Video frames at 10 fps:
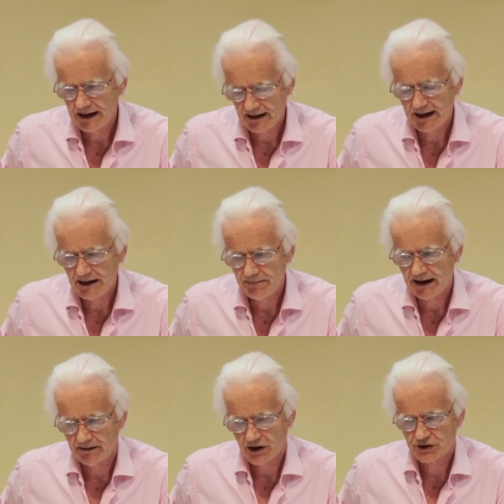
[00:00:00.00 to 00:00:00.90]
Helen
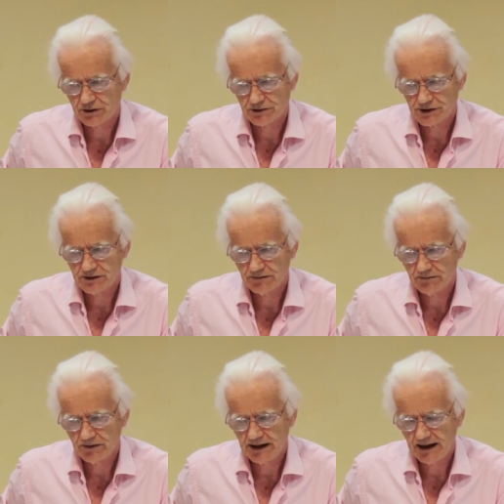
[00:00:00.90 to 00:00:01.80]
Marriage. Of course,
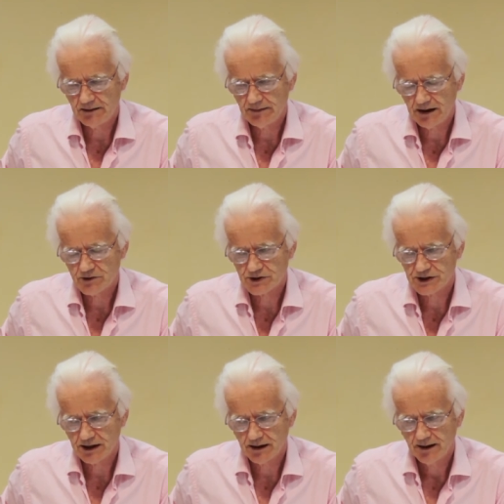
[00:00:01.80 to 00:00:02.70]
when Helen Marriage
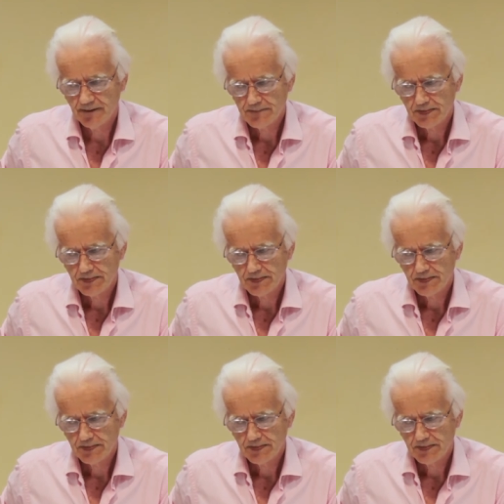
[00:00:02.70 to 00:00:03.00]
was here,